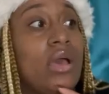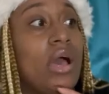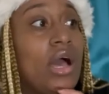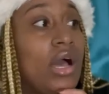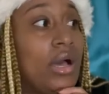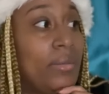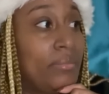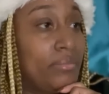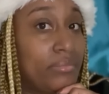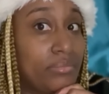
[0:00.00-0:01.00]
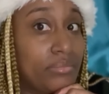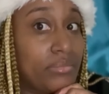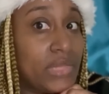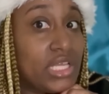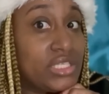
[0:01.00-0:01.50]
Um,
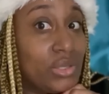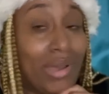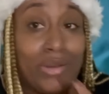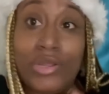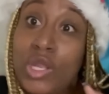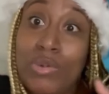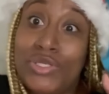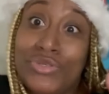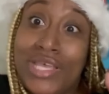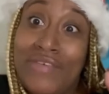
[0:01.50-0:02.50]
so I don't care what you say.